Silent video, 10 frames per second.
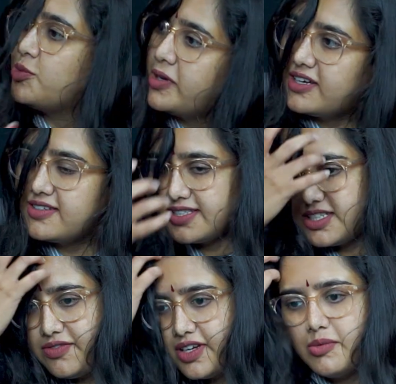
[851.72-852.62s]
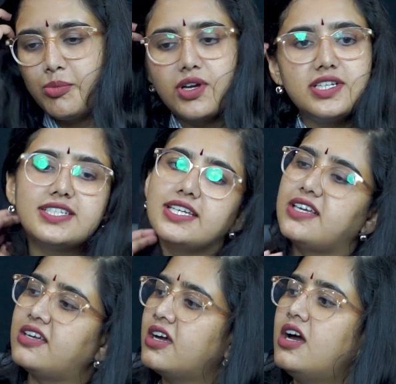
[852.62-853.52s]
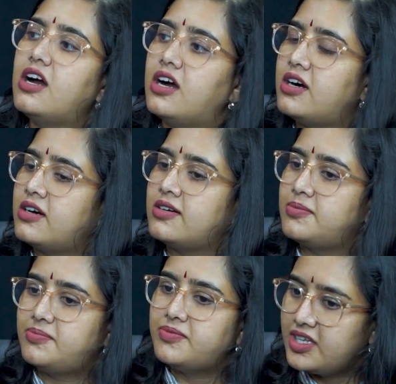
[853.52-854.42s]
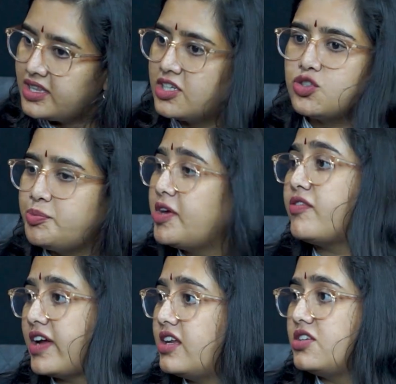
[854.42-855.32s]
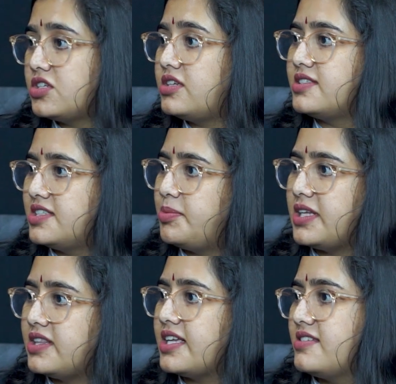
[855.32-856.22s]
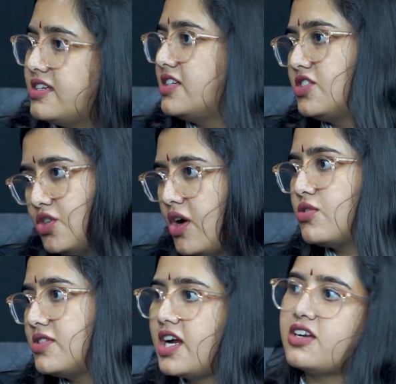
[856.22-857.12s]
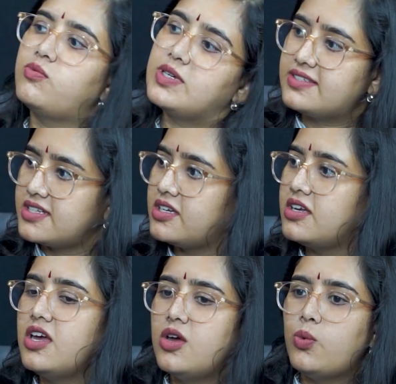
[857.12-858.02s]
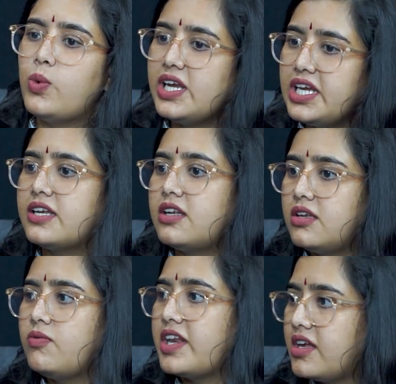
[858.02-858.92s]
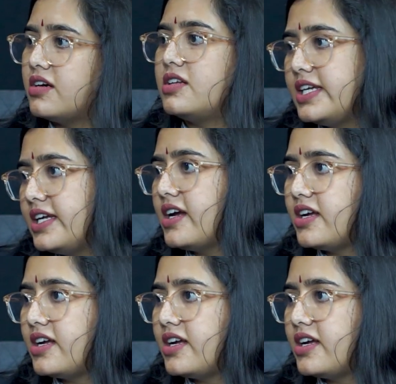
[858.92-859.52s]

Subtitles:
you made a significant point saying there should be a financial discipline. That's the reason you have to start investing very little, very early, and